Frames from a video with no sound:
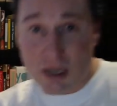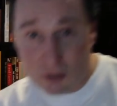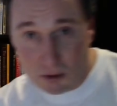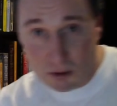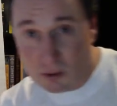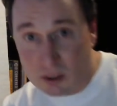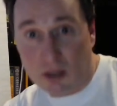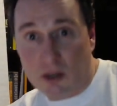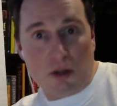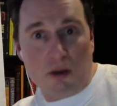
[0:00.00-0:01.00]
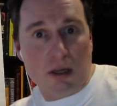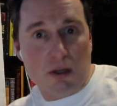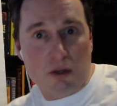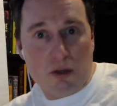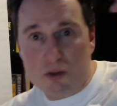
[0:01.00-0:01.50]
too. You
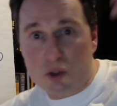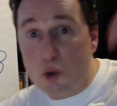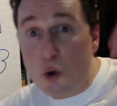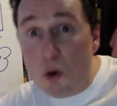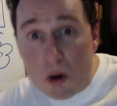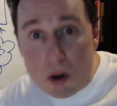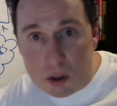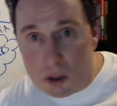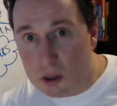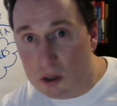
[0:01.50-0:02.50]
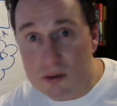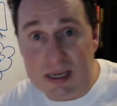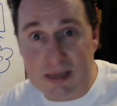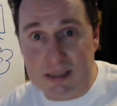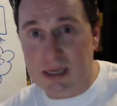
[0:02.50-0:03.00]
can use Google. You can use
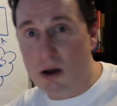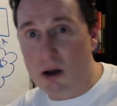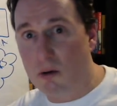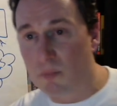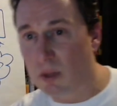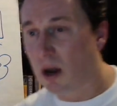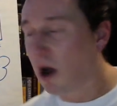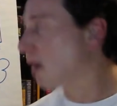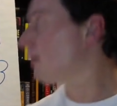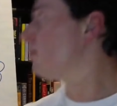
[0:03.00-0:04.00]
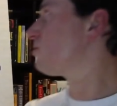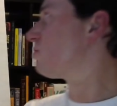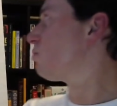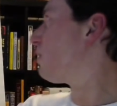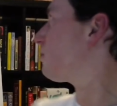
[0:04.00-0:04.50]
SEO. I use
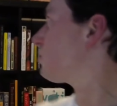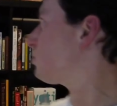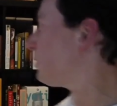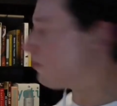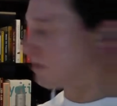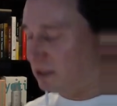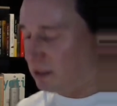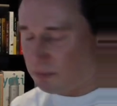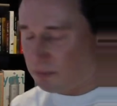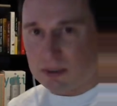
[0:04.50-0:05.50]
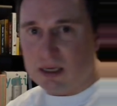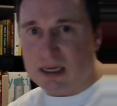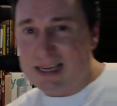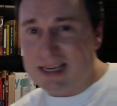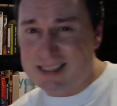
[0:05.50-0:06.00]
Twitter because Twitter is
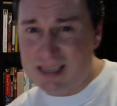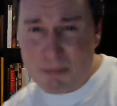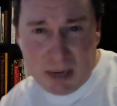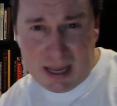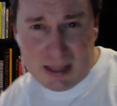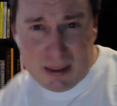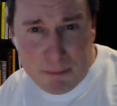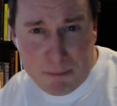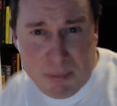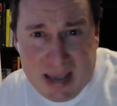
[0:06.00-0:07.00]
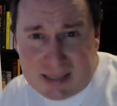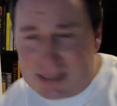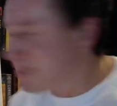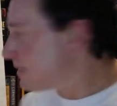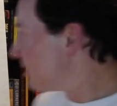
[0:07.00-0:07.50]
it's simply the
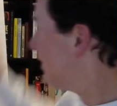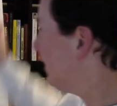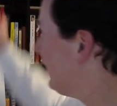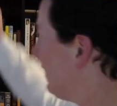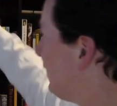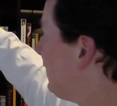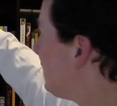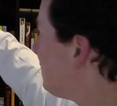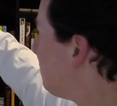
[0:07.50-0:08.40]
best. It's